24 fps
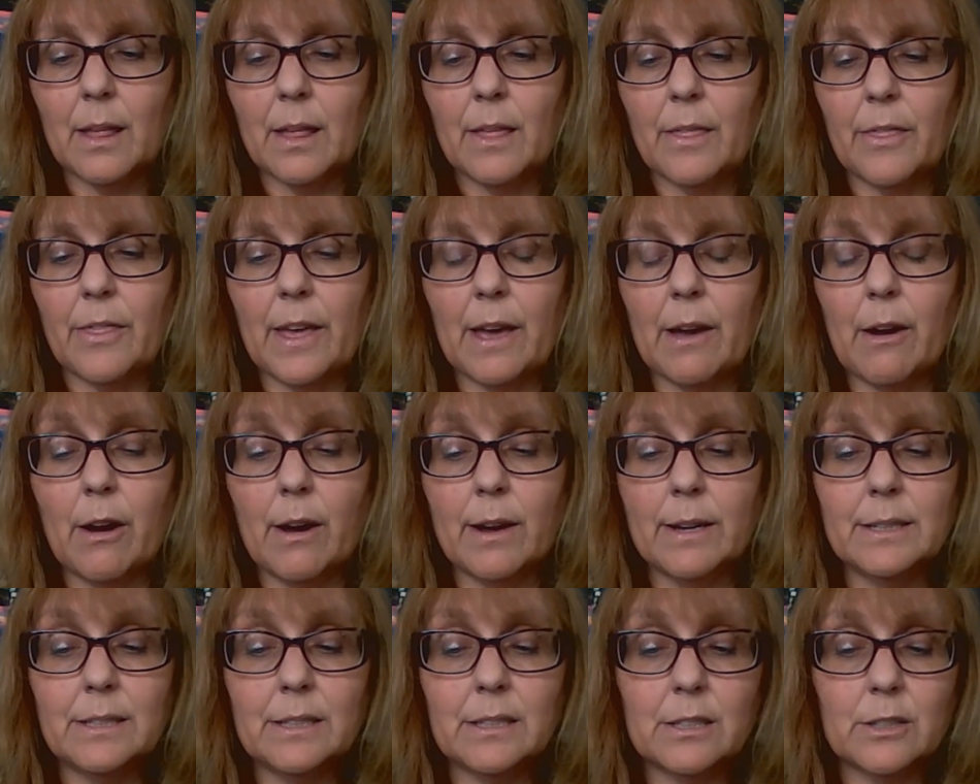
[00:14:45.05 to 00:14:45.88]
Their
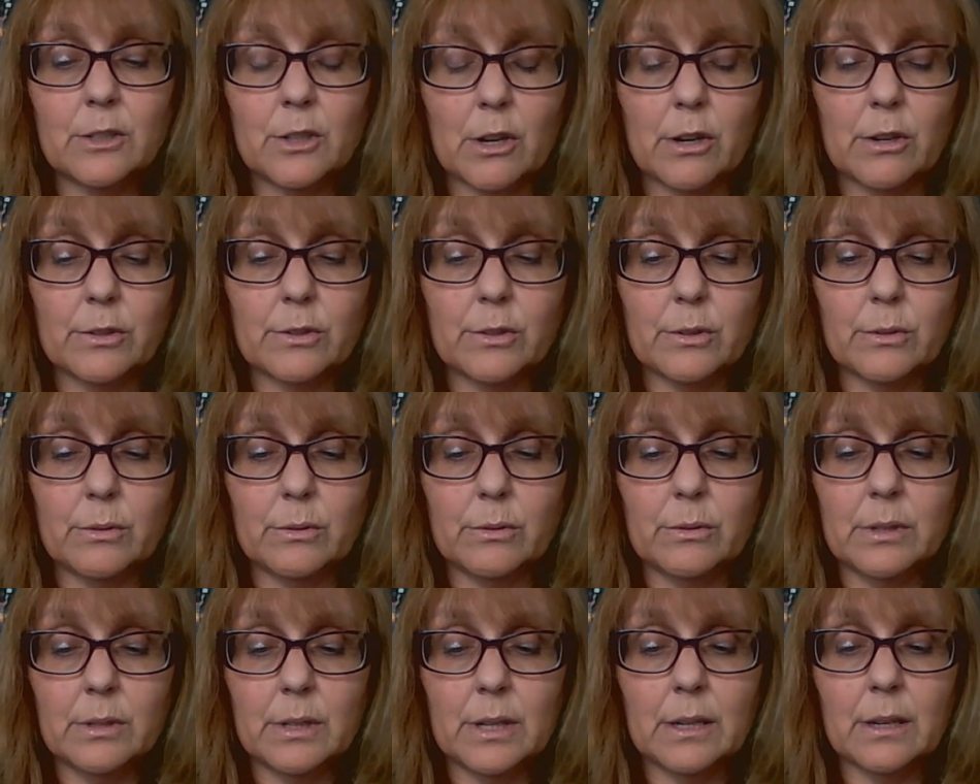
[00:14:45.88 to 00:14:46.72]
eyes
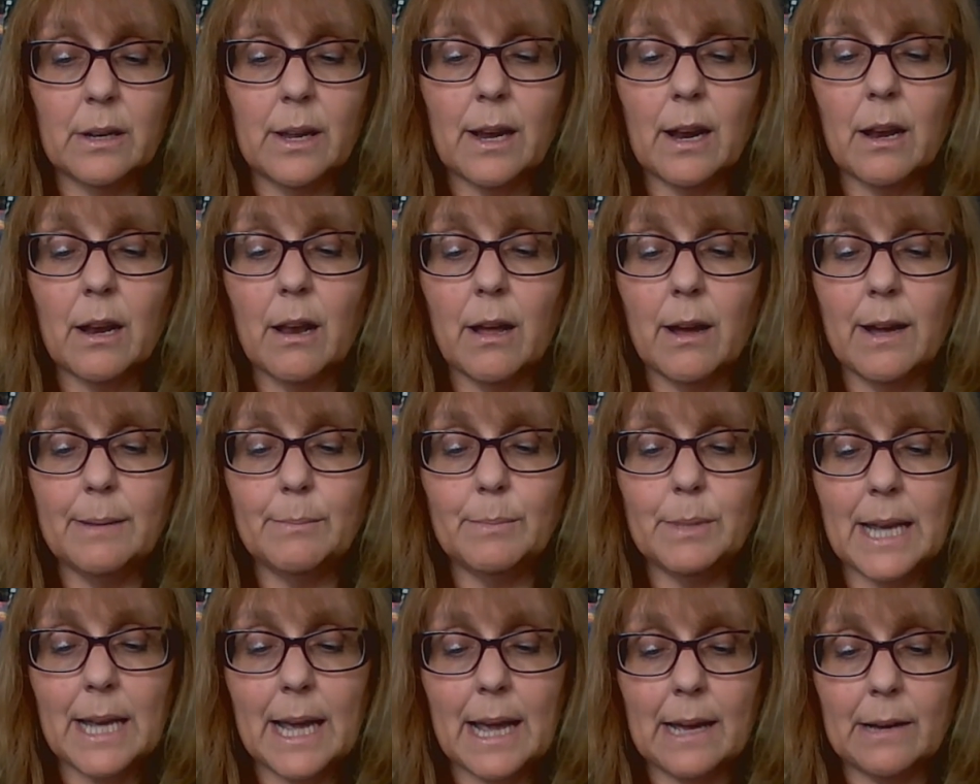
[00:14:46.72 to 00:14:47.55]
startle and I climb
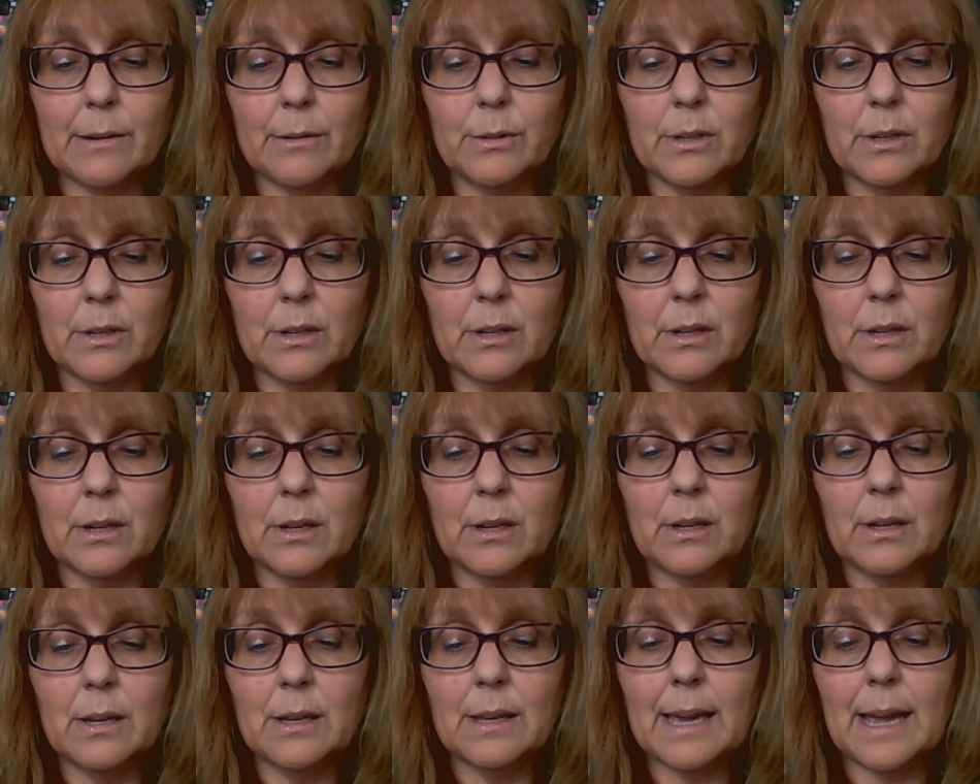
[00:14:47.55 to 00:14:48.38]
down,
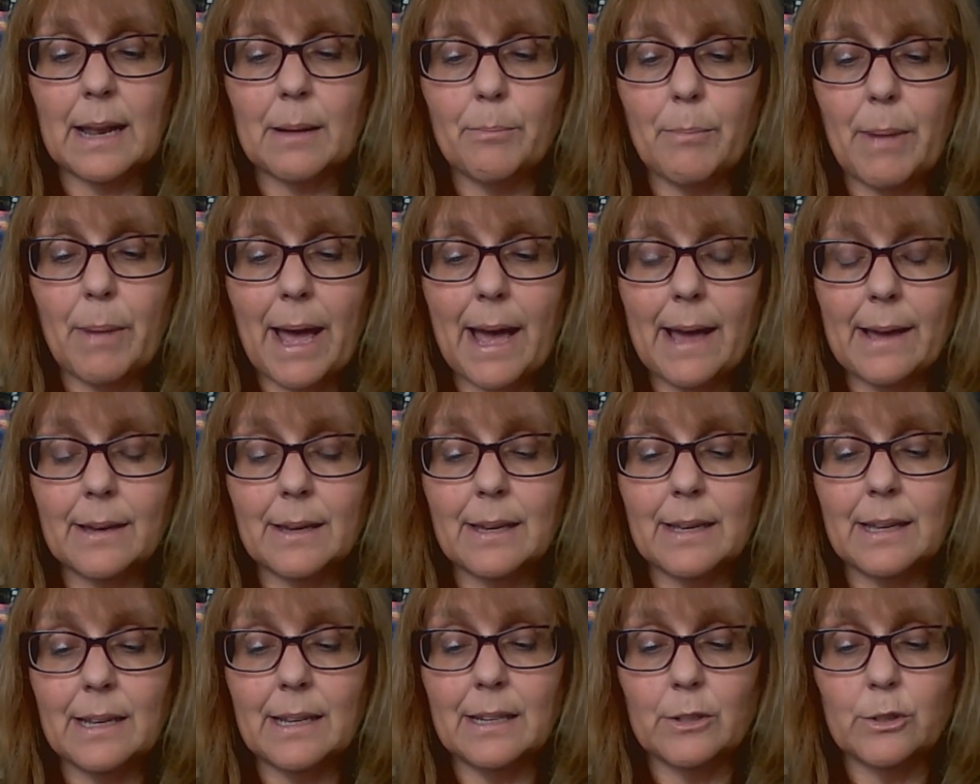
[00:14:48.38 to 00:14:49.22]
get back
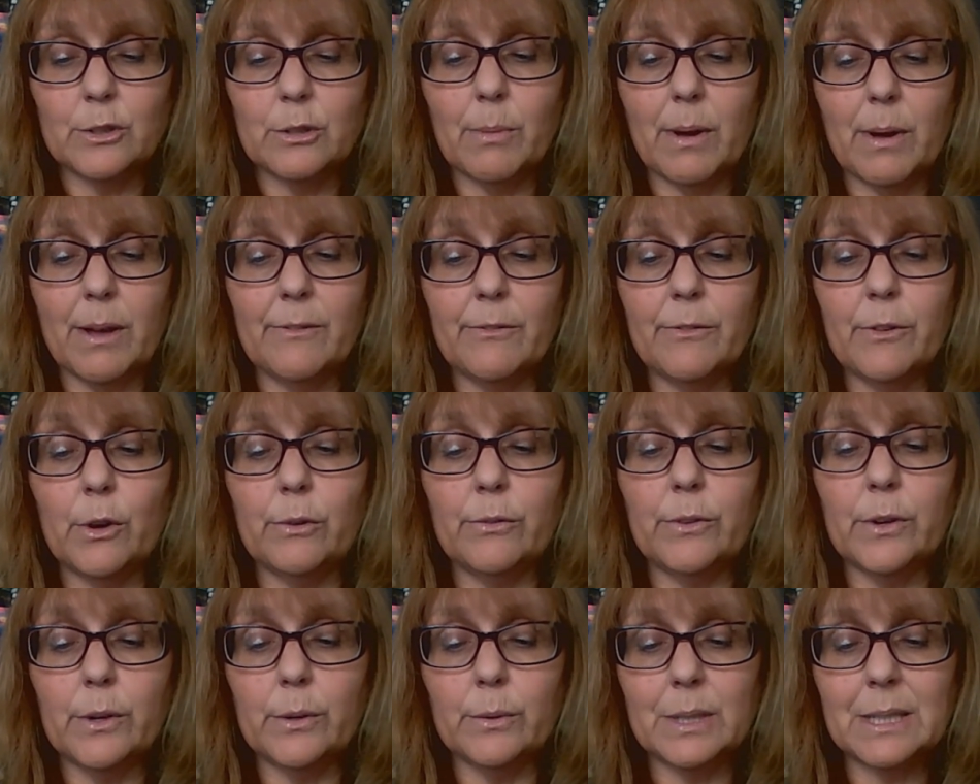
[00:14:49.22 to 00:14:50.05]
into my
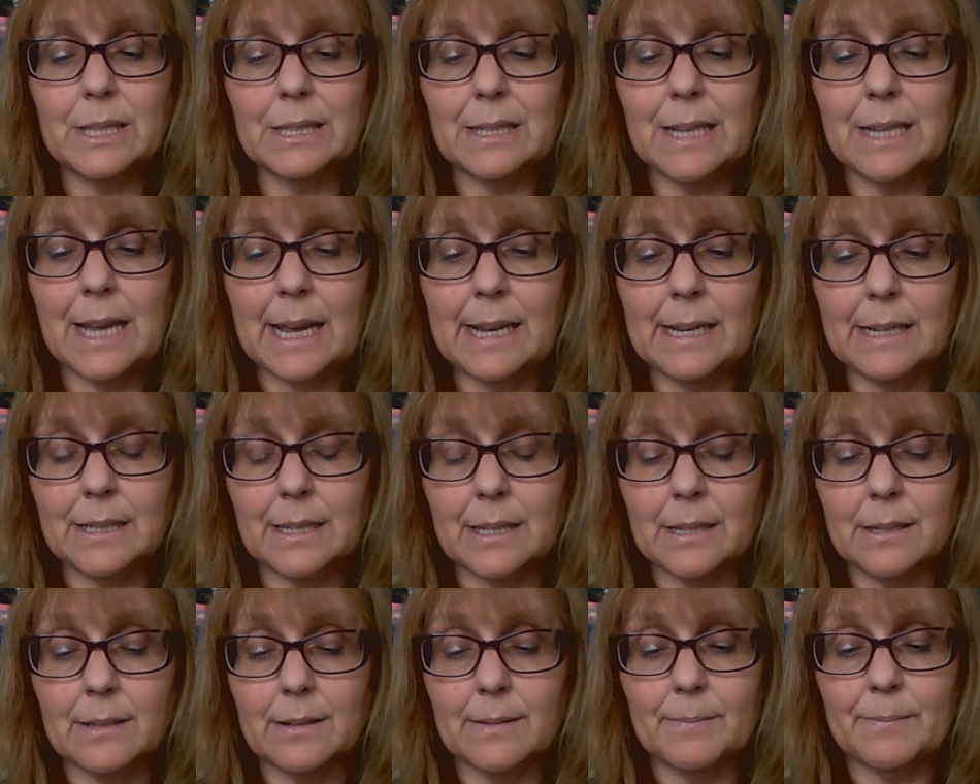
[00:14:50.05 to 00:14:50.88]
Volvo
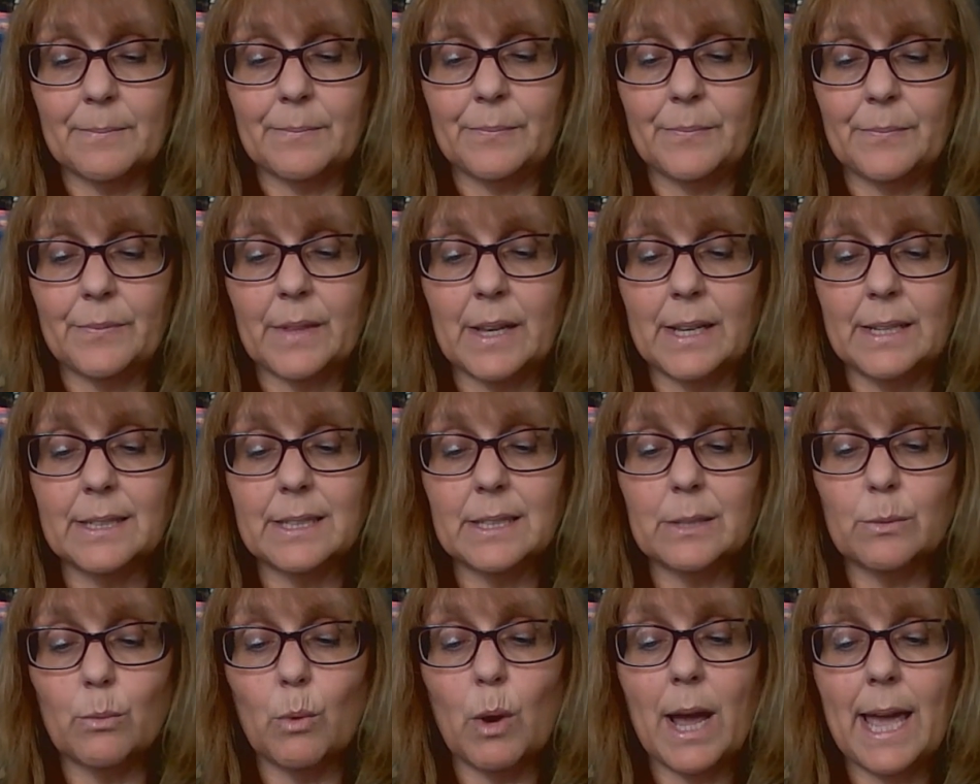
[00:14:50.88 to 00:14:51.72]
estate. They
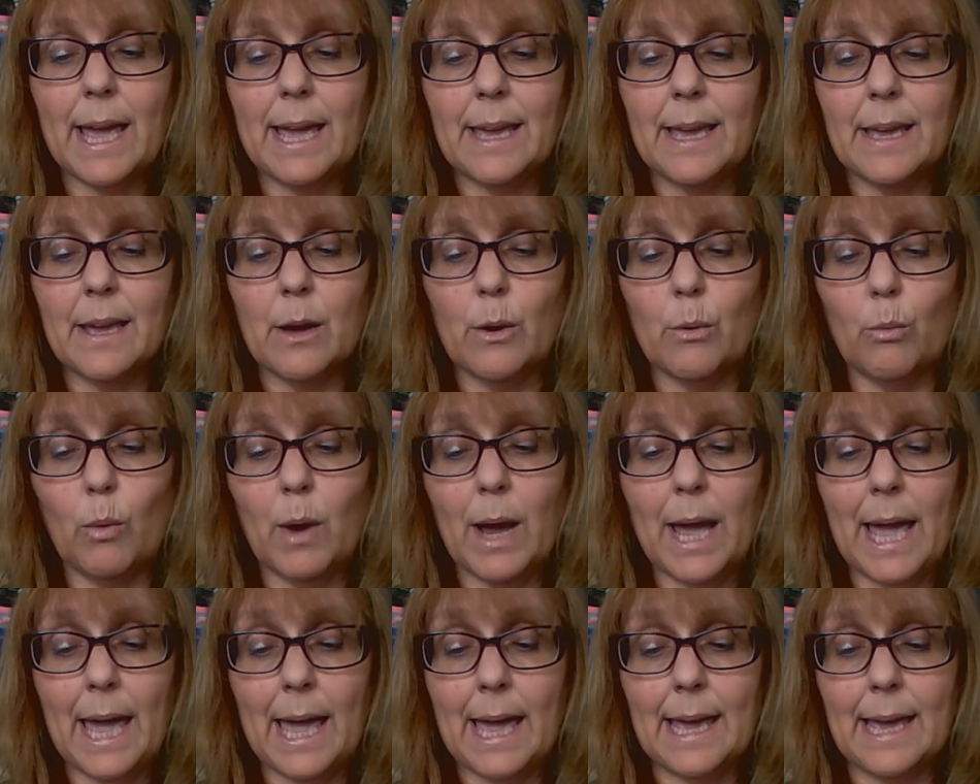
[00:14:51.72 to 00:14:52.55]
sway
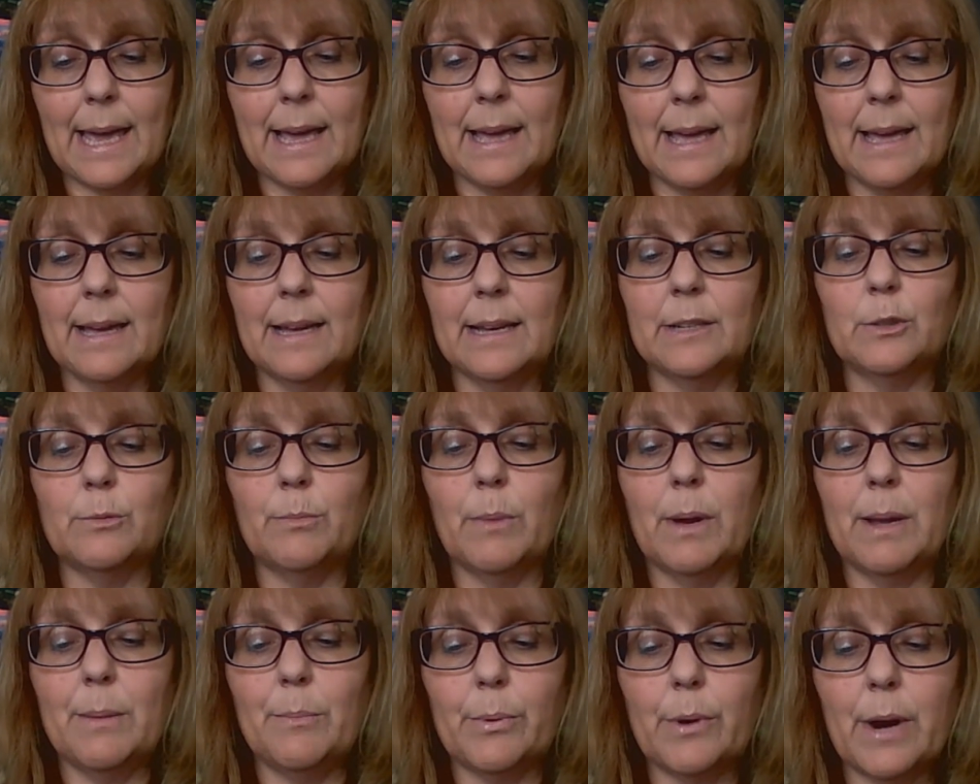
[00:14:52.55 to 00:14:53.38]
away and
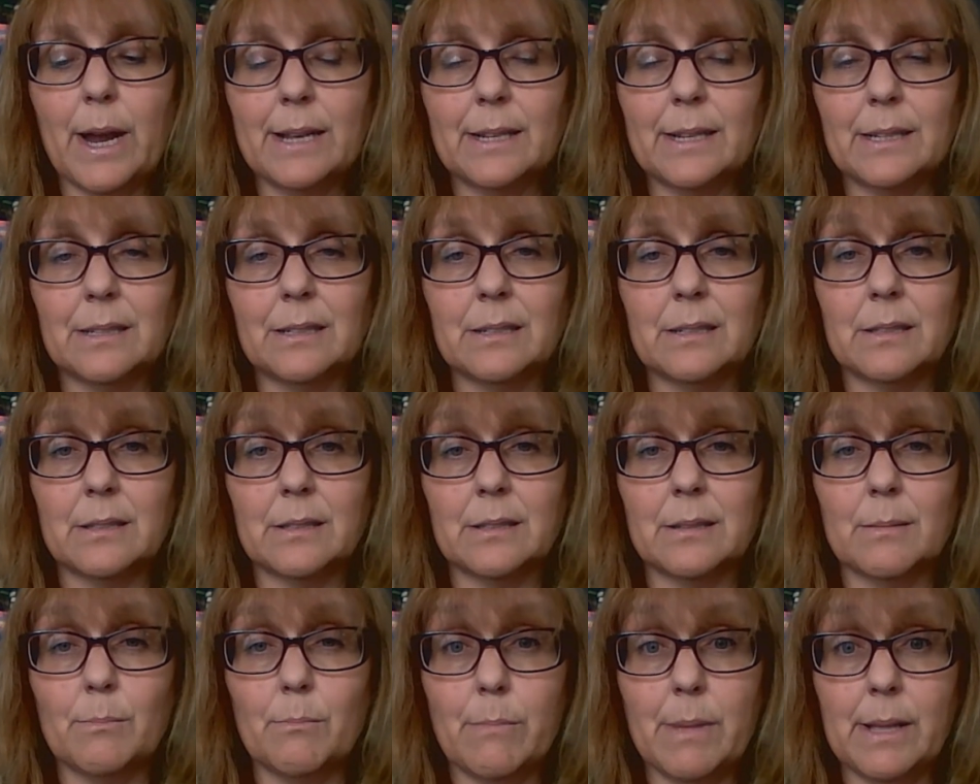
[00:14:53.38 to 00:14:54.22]
my
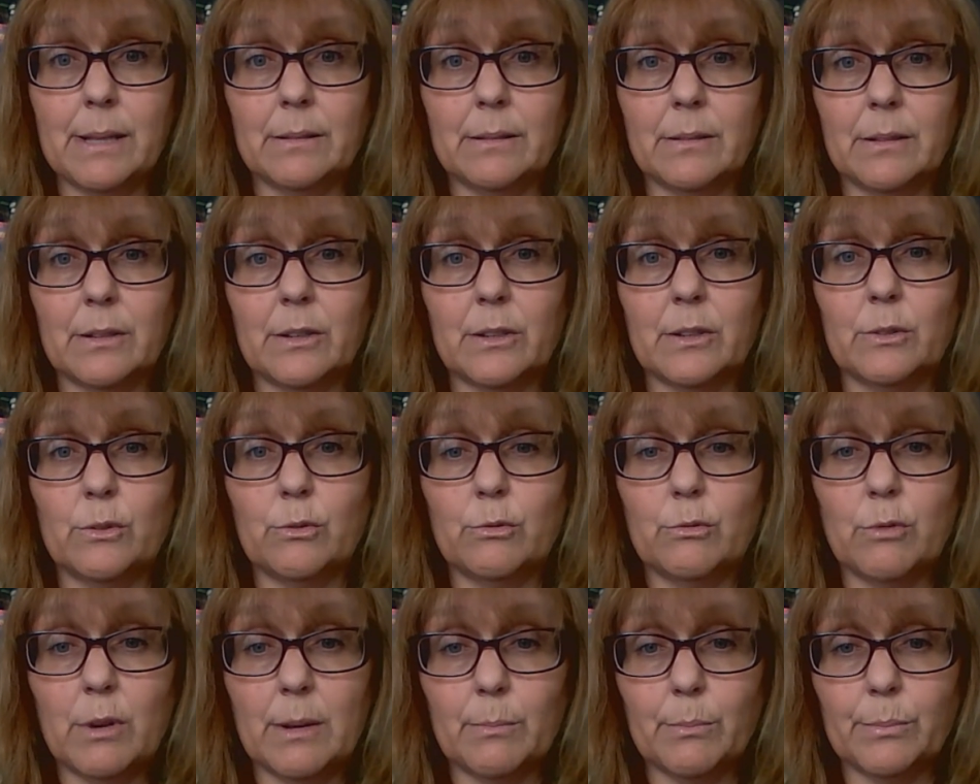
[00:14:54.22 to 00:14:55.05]
breast's milk
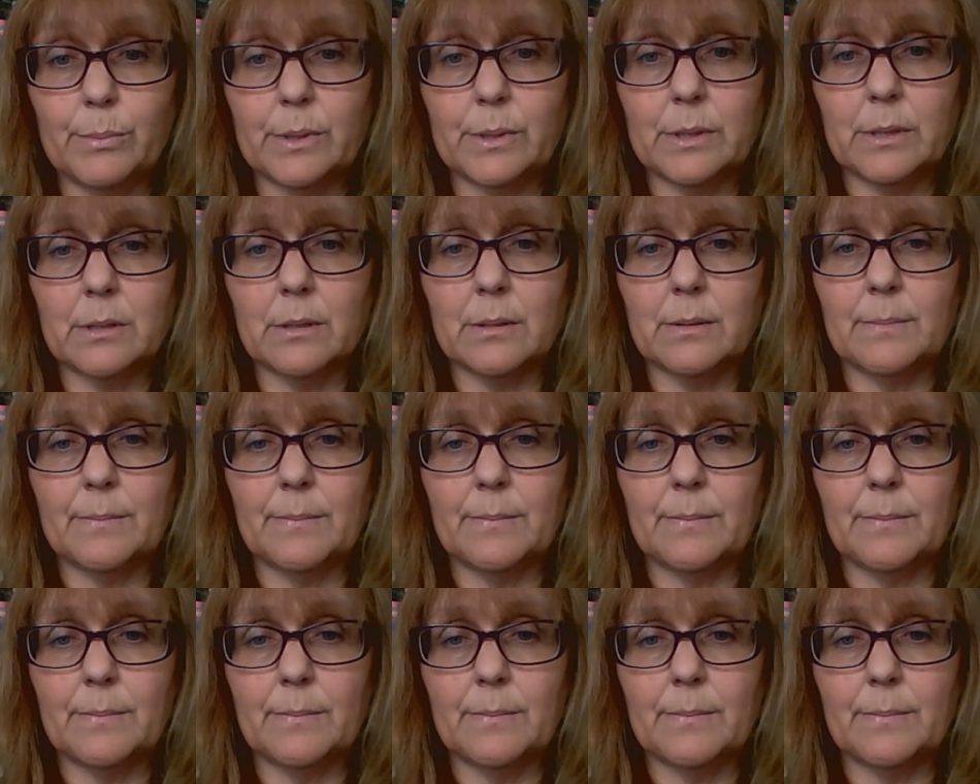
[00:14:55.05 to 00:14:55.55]
drips.